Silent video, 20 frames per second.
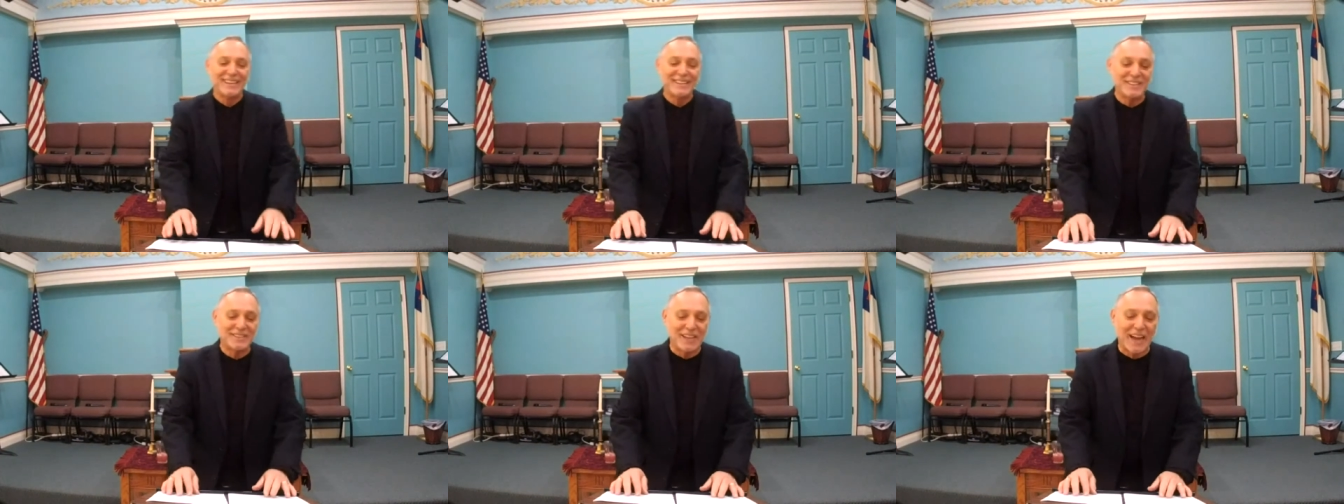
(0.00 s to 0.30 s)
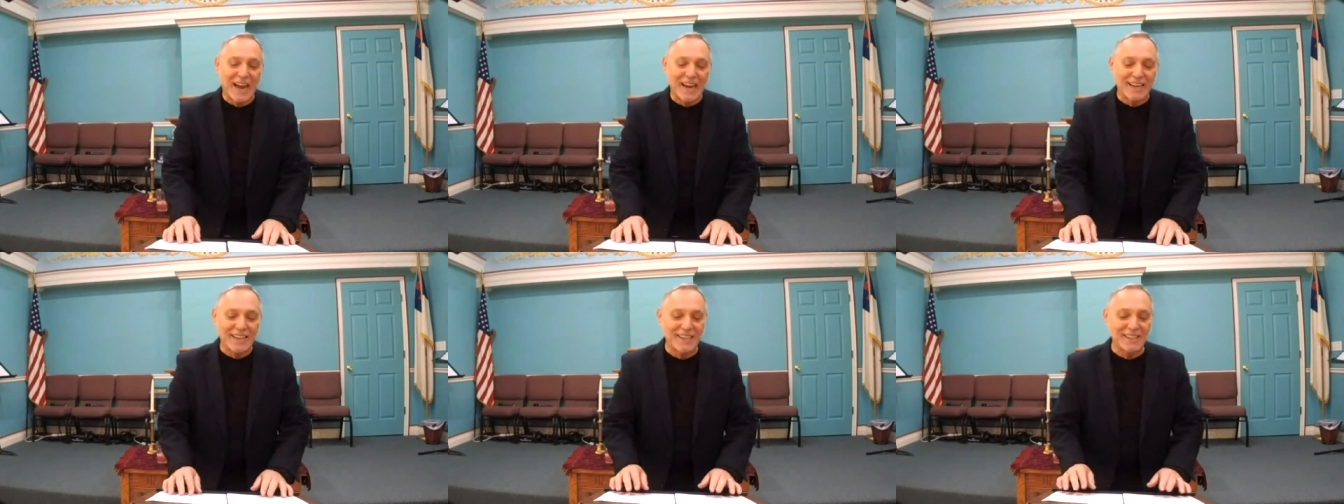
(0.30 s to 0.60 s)
The
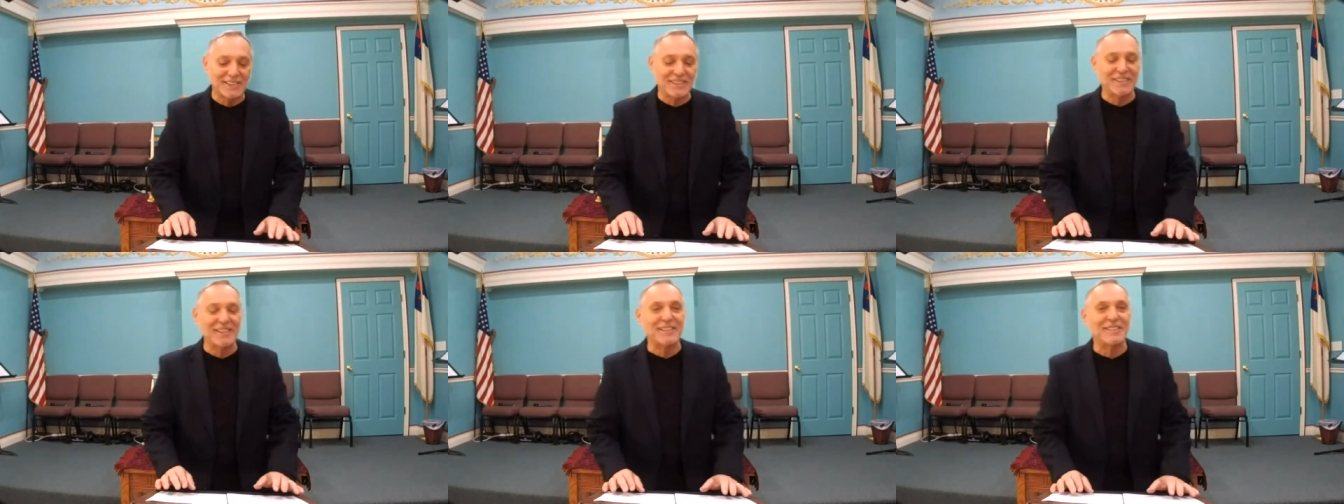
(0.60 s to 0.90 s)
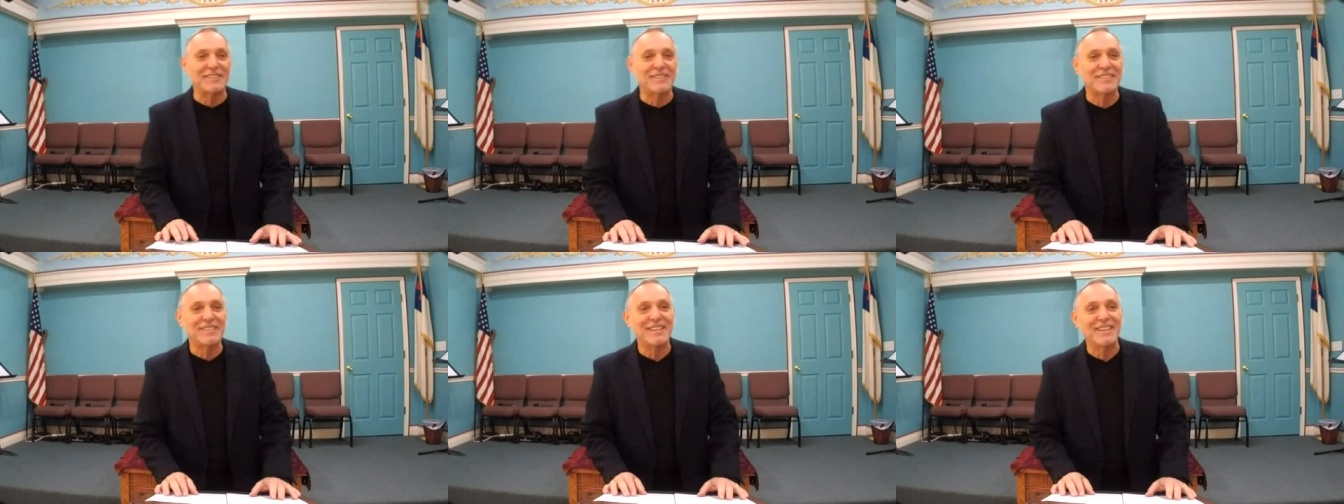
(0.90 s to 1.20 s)
title is
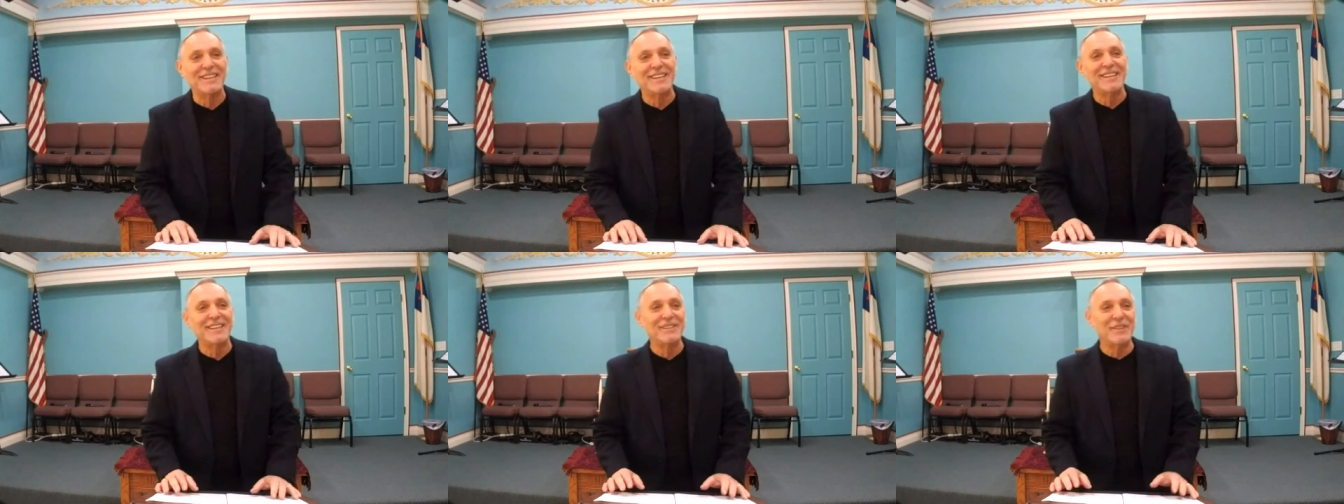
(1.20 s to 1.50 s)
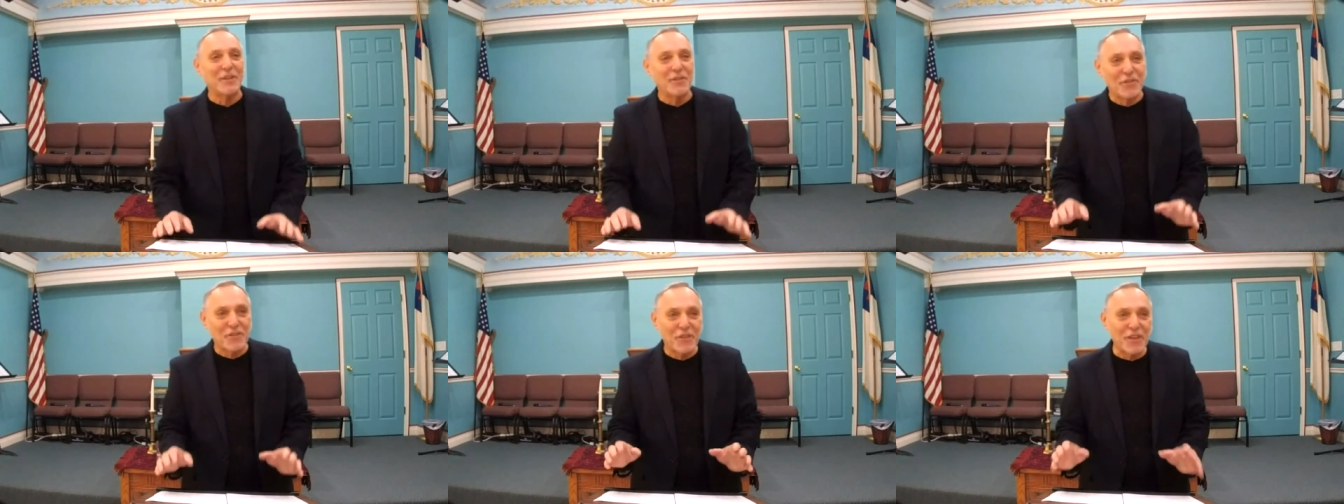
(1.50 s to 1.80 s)
this
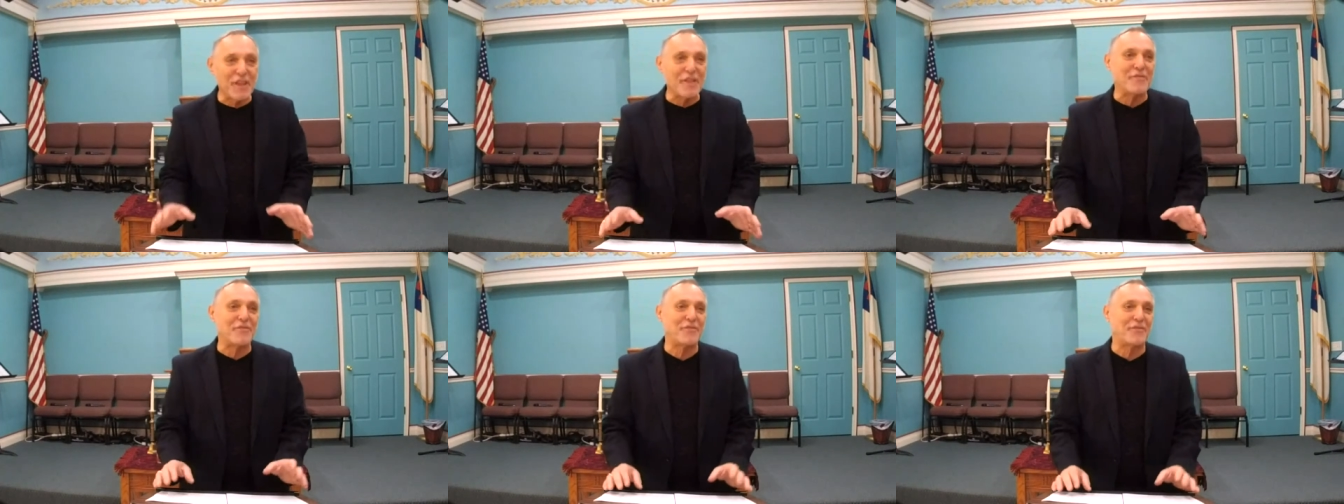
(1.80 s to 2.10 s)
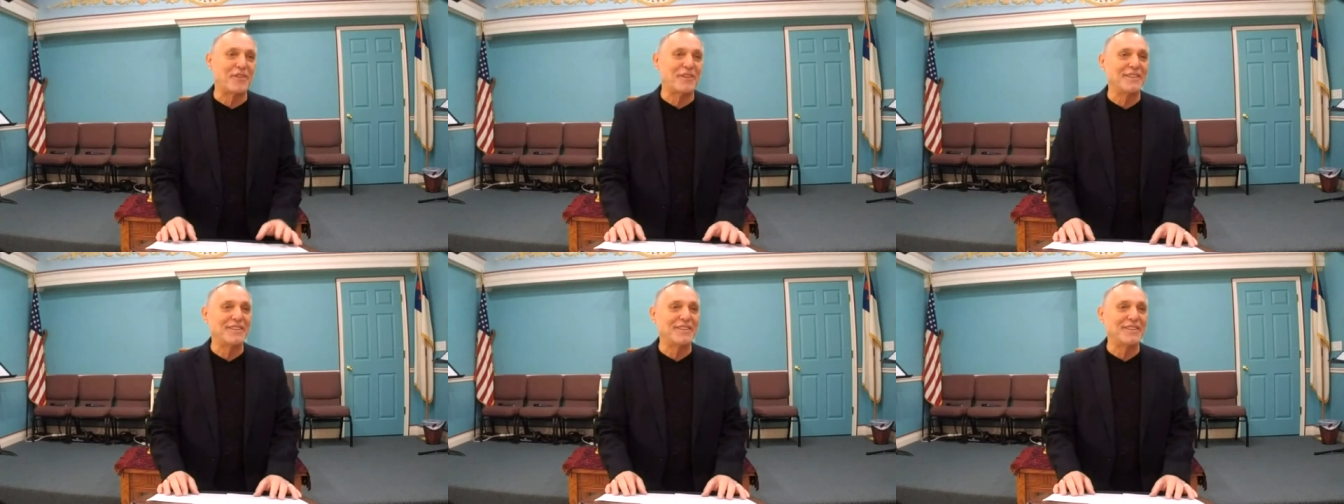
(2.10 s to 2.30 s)
The Thief